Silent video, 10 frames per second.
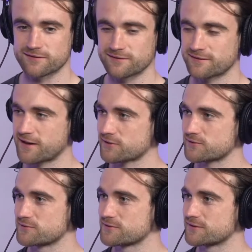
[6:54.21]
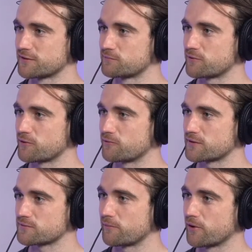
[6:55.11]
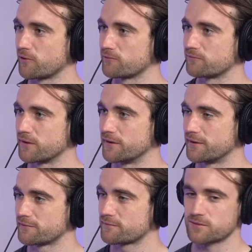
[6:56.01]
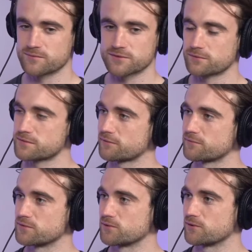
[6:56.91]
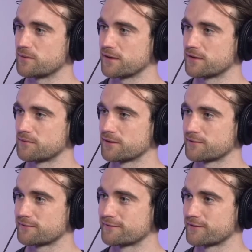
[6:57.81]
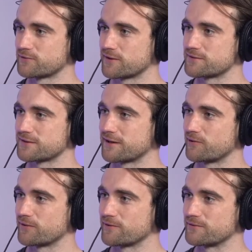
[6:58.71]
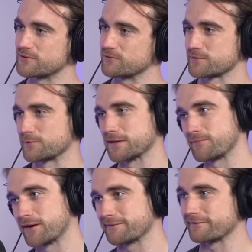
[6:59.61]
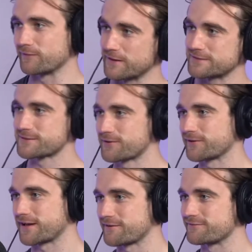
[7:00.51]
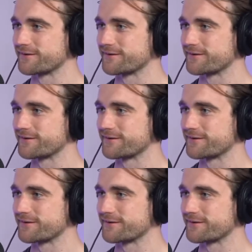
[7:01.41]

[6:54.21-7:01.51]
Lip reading: actions still in progress from a lot of firms that have suffered during the pandemic and trying to get it on their insurance when they might not necessarily have